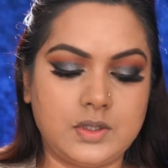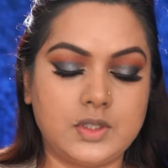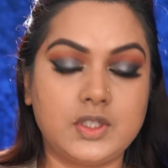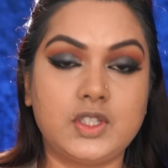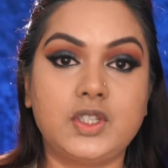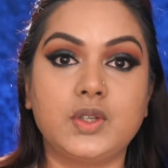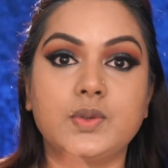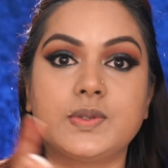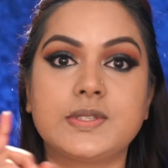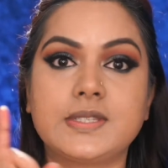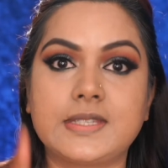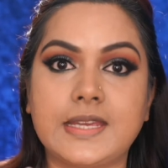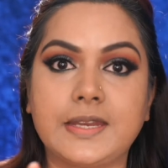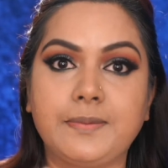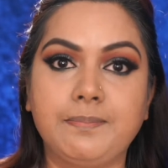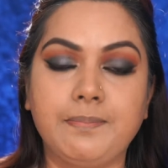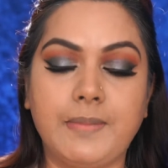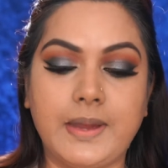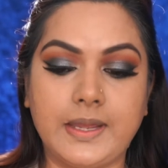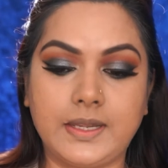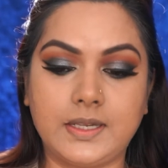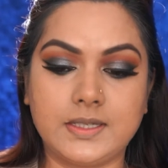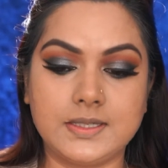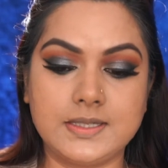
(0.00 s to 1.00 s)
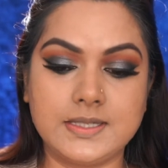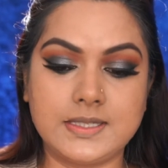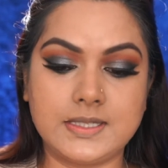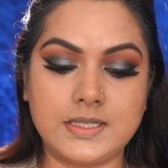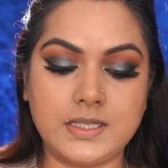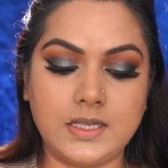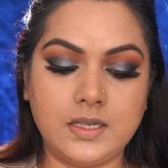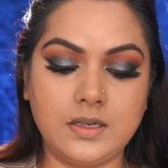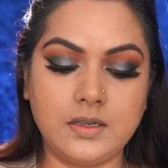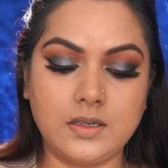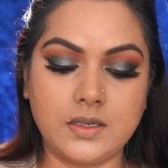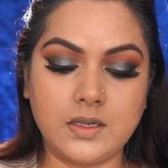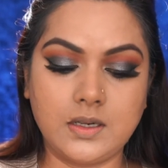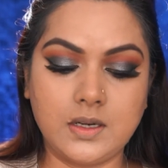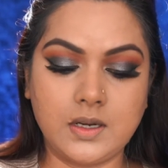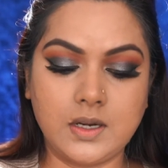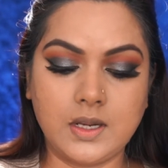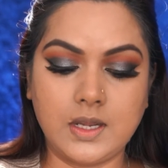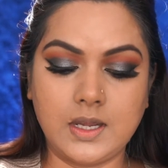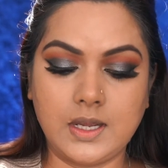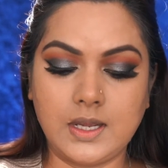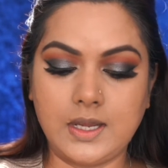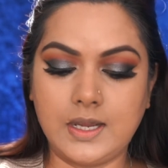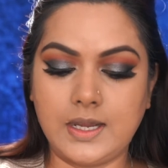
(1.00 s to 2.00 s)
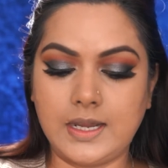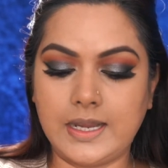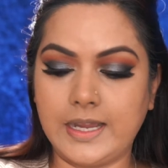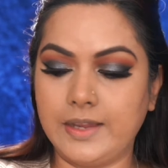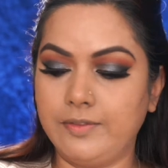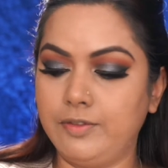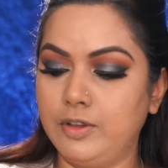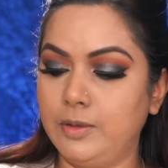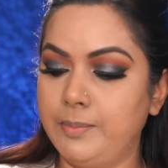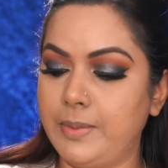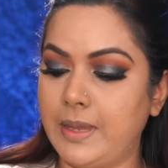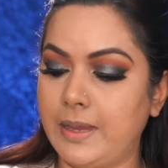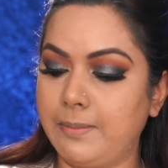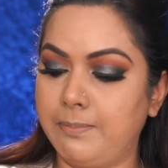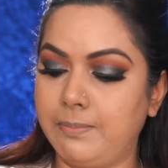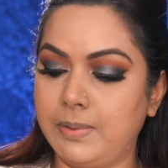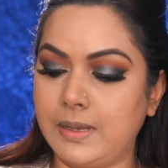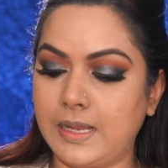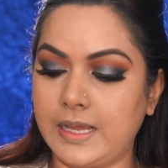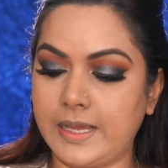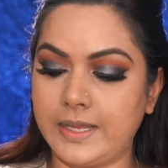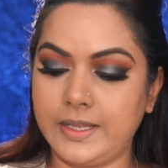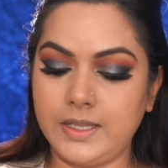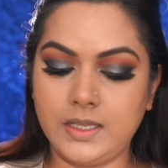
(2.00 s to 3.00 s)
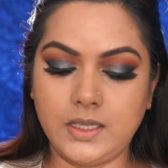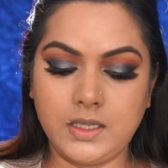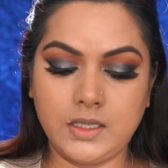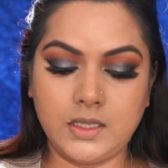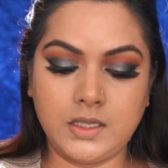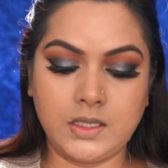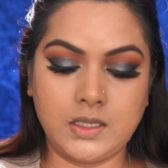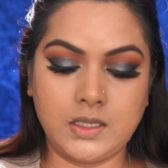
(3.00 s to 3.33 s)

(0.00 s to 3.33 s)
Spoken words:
To set my concealer, I will be applying